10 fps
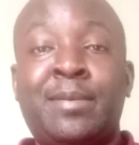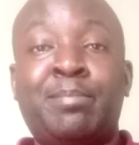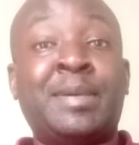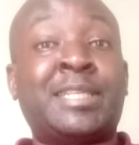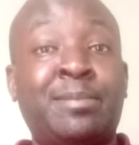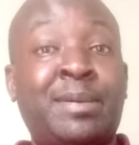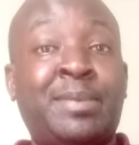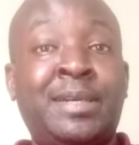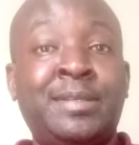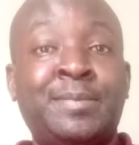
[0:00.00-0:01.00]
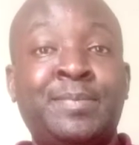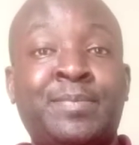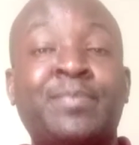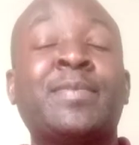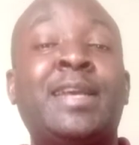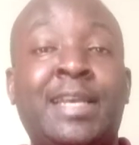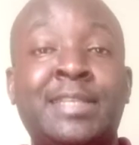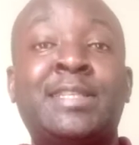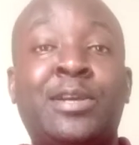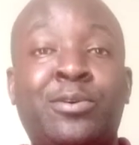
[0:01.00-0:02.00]
But remember,
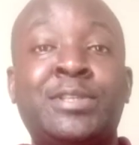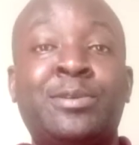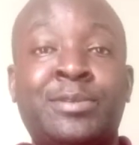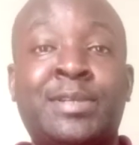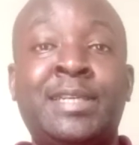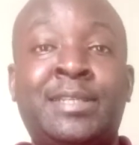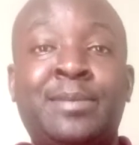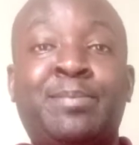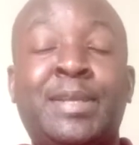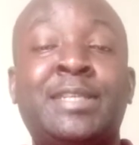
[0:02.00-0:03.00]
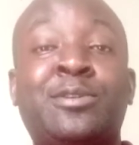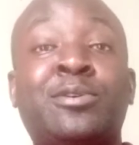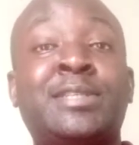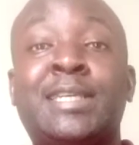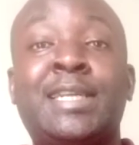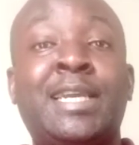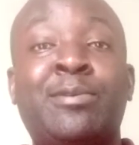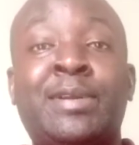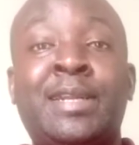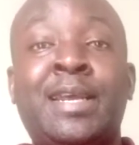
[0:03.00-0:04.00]
yes, the OG was right. Please don't tell
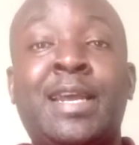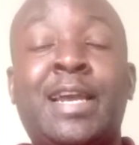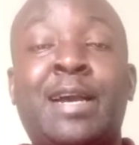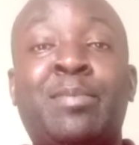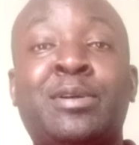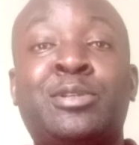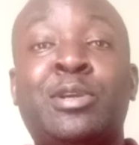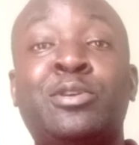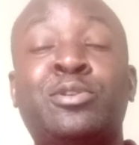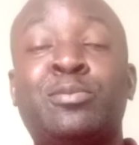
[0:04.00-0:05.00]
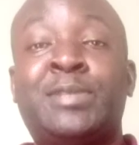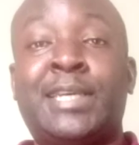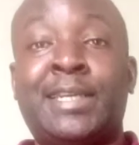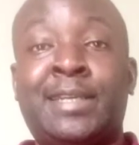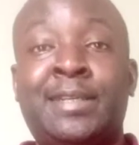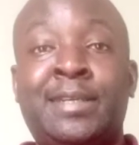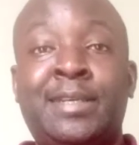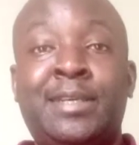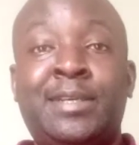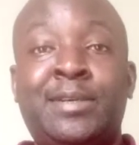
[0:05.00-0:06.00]
anyone about your YouTube channel.
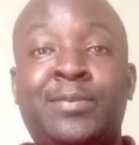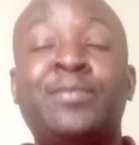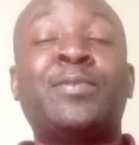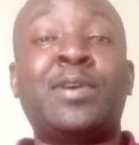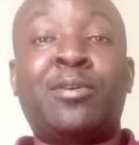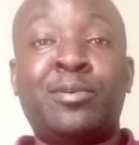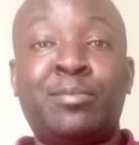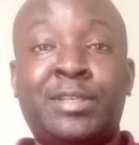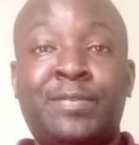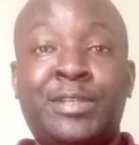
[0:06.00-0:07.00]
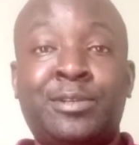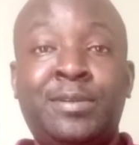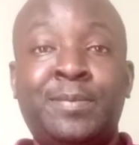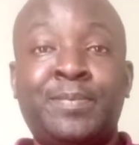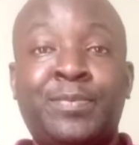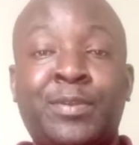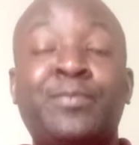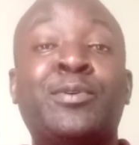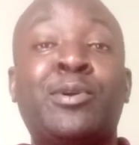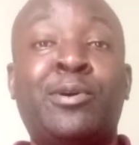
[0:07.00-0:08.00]
For your own motivation,
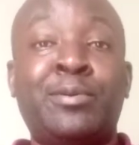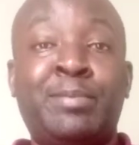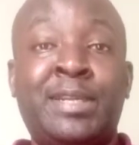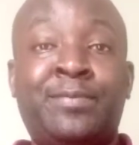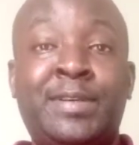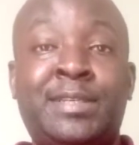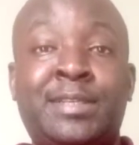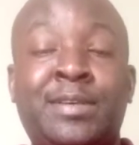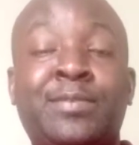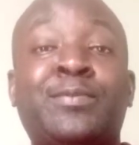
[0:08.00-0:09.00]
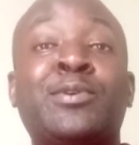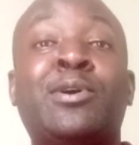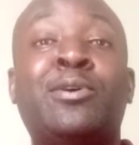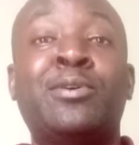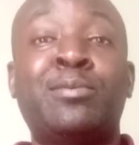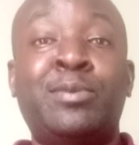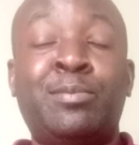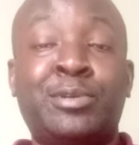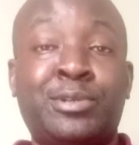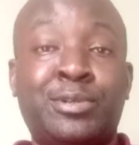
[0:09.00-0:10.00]
for your own benefit, for your own
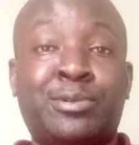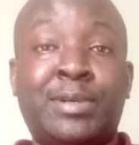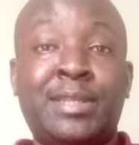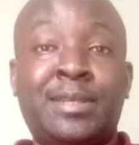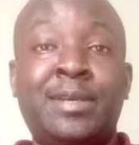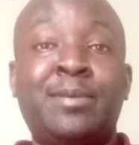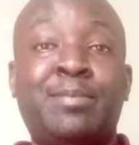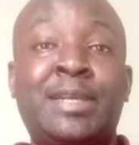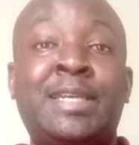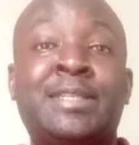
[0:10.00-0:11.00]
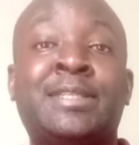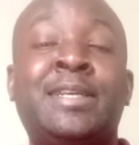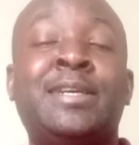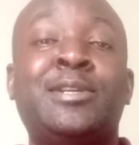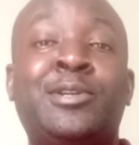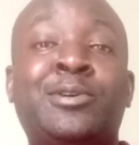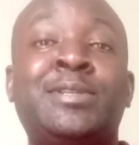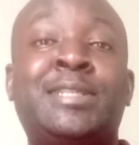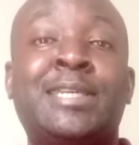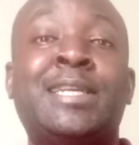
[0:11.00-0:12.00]
emotional strength, please
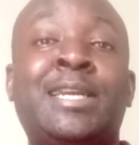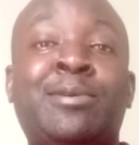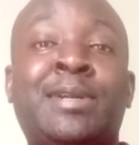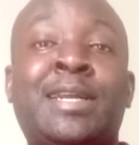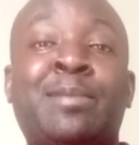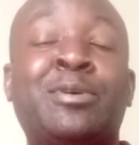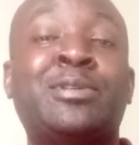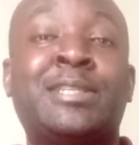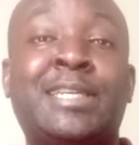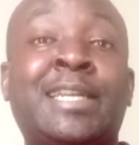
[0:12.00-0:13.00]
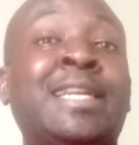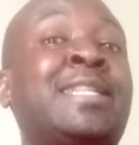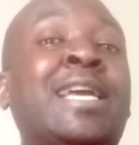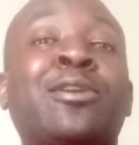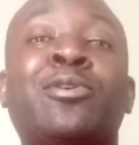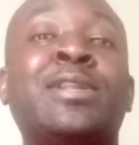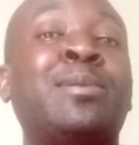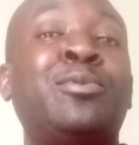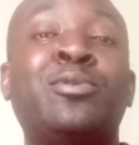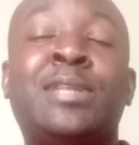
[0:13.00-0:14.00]
don't tell anyone about your channel. Let the
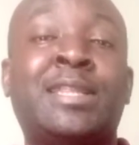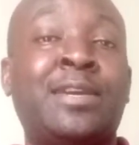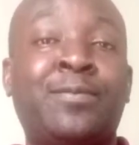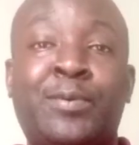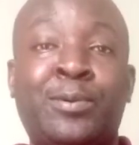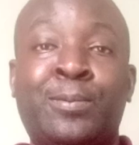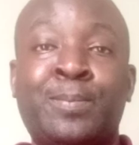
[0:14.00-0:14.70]
algorithm do the thing for you.